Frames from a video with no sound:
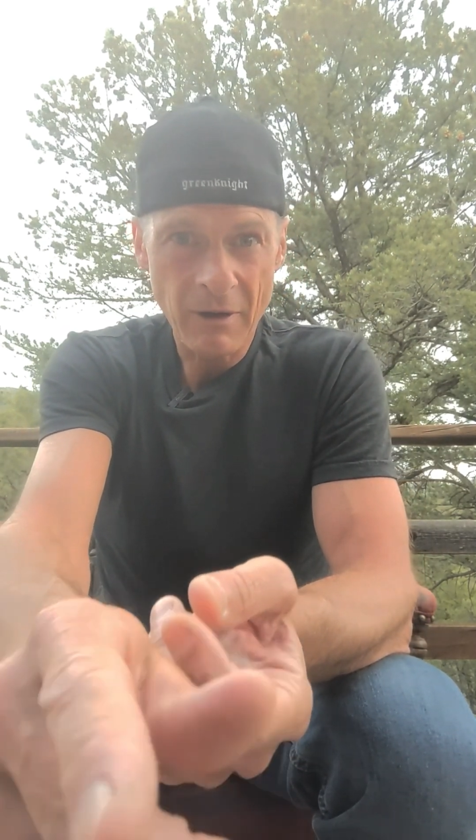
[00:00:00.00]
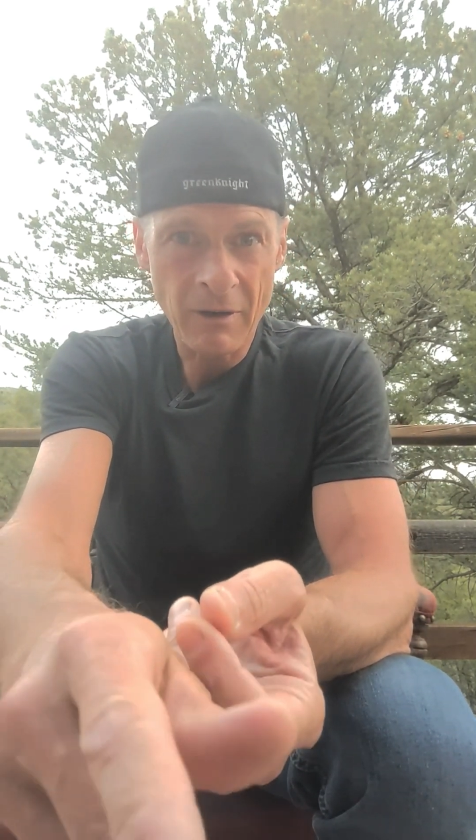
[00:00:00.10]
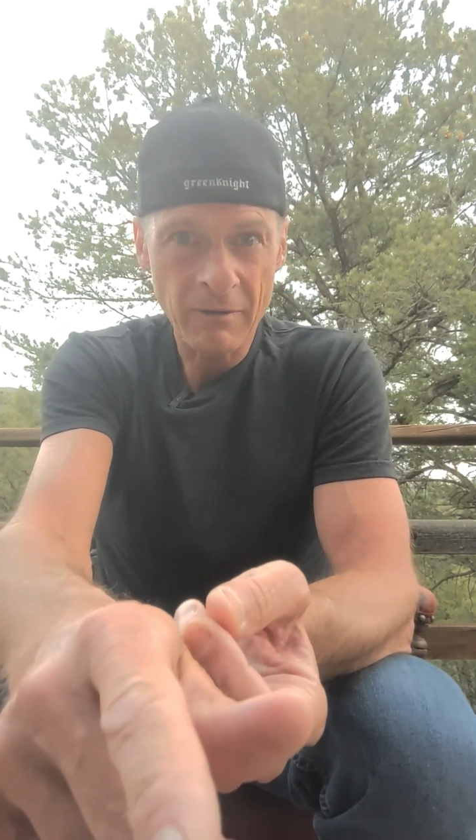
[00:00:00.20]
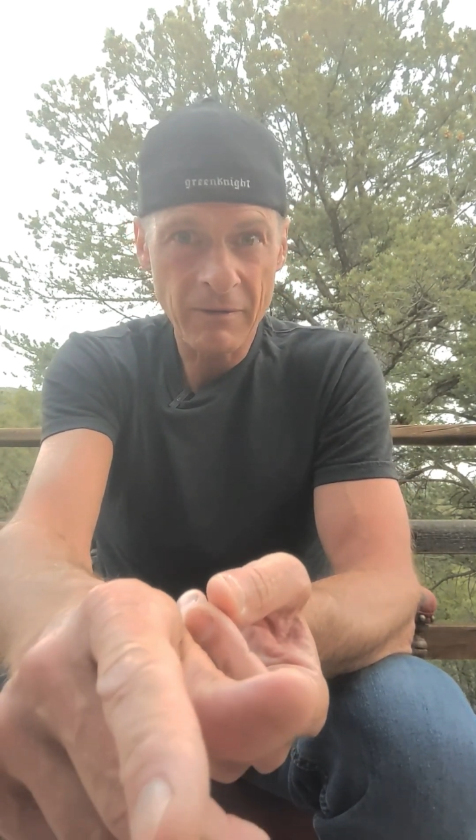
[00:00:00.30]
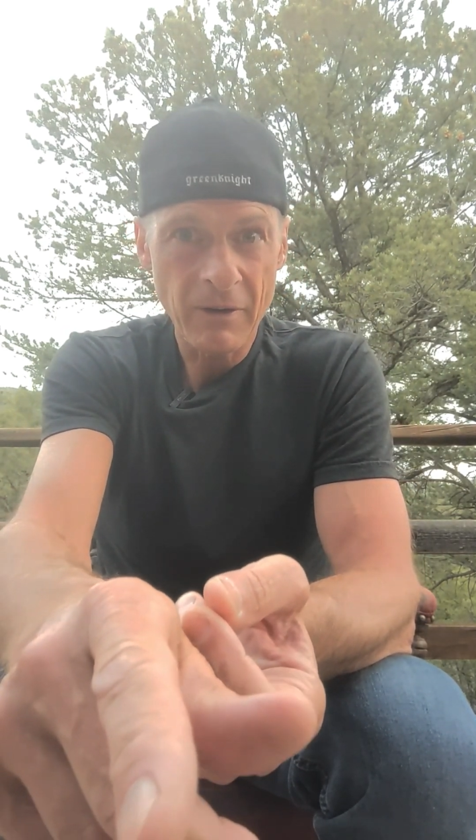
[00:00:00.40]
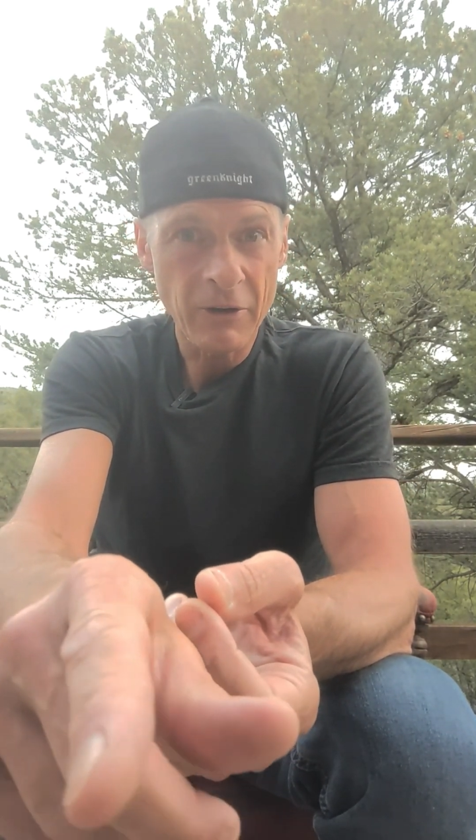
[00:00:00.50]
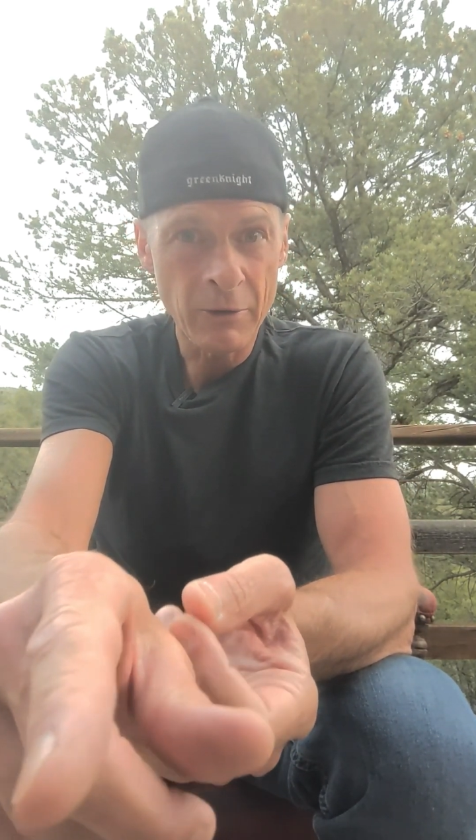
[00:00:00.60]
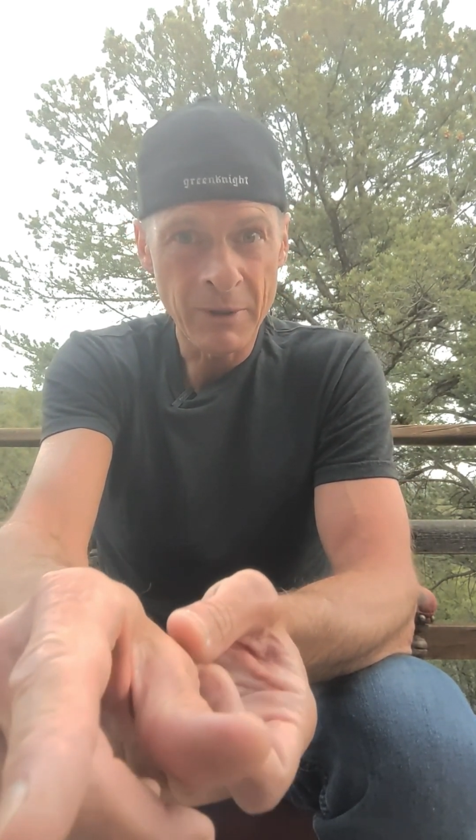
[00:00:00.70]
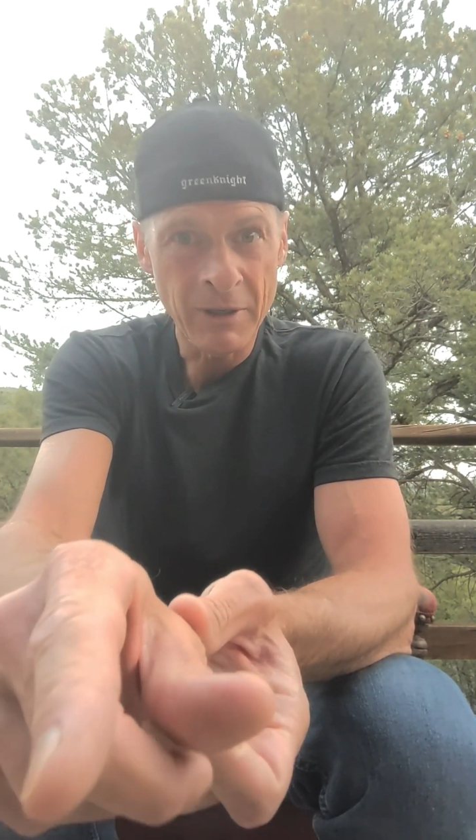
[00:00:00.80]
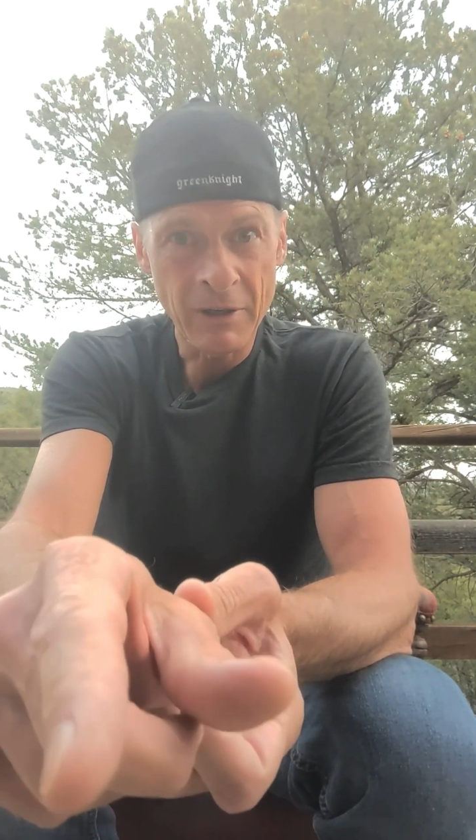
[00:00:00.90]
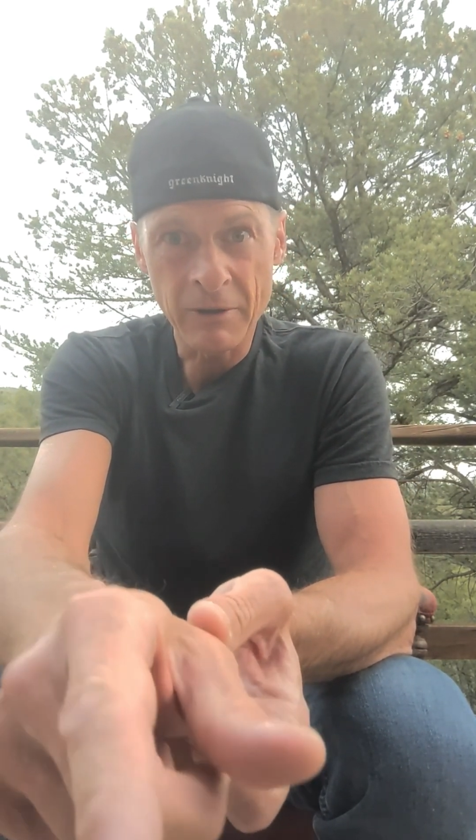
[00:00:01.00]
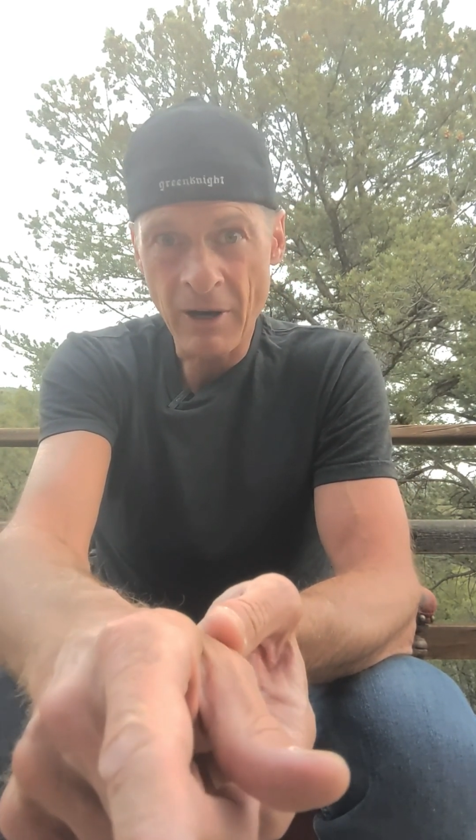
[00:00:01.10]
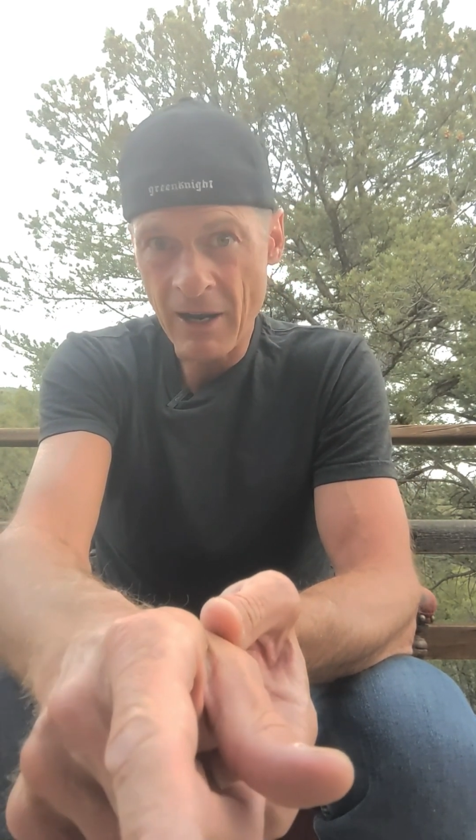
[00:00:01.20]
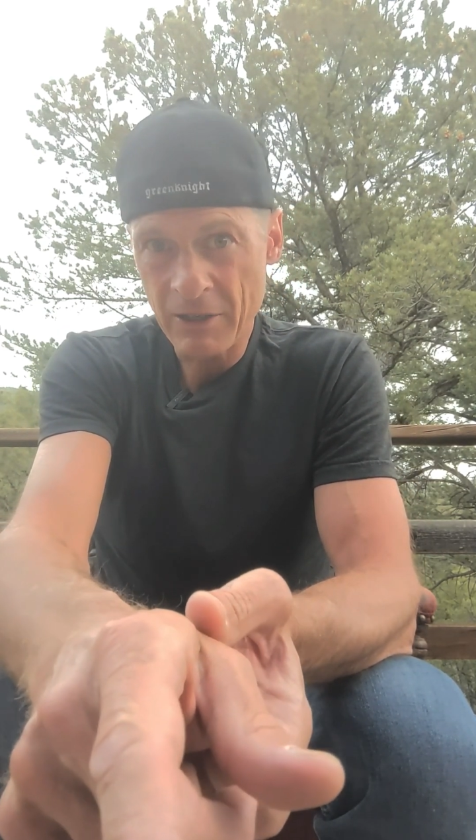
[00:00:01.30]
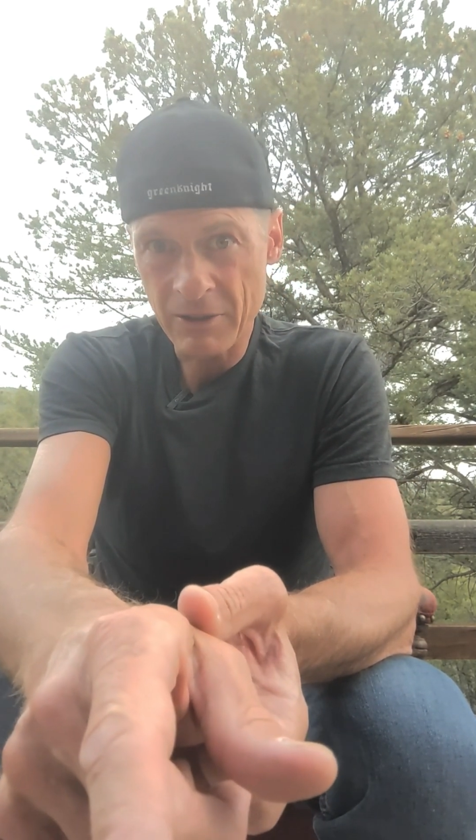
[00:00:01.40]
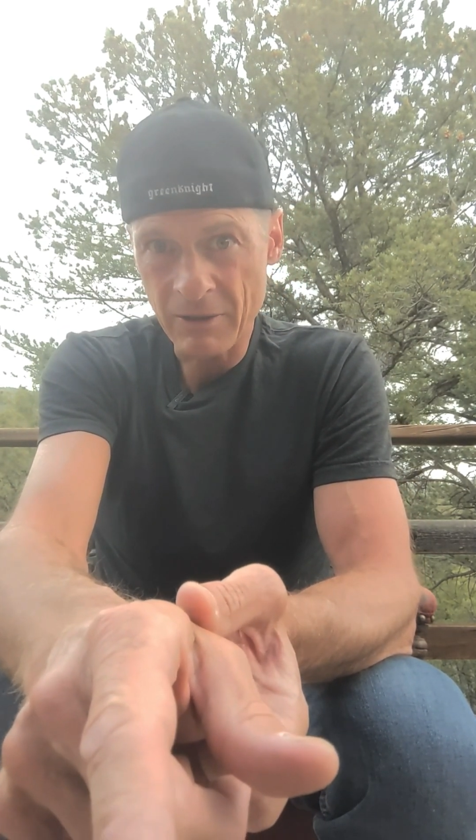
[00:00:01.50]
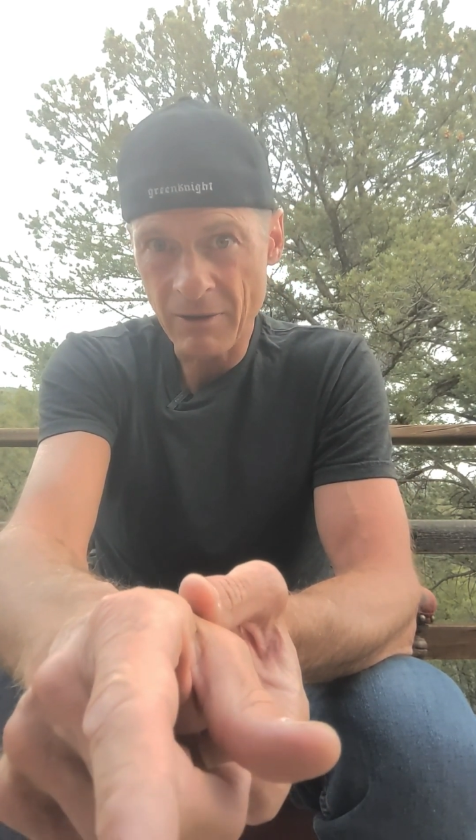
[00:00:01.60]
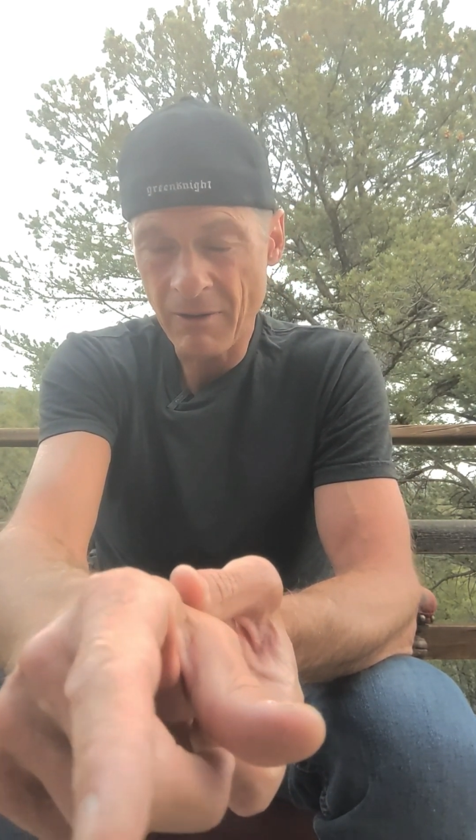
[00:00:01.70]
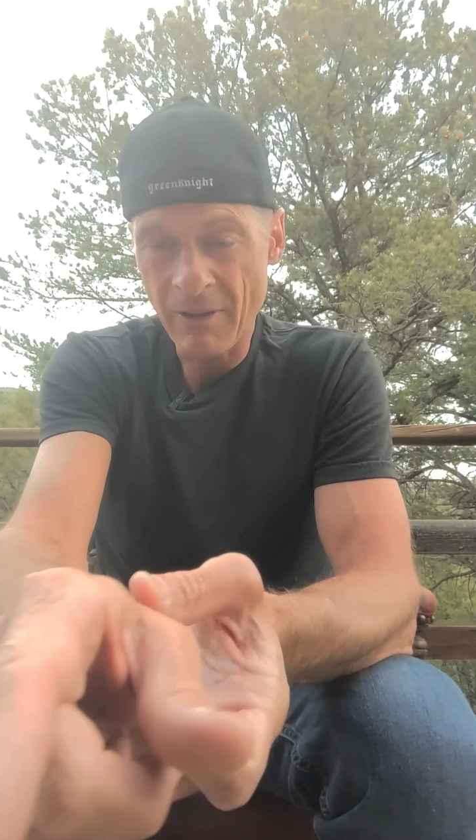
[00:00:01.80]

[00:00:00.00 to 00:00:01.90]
of human interaction.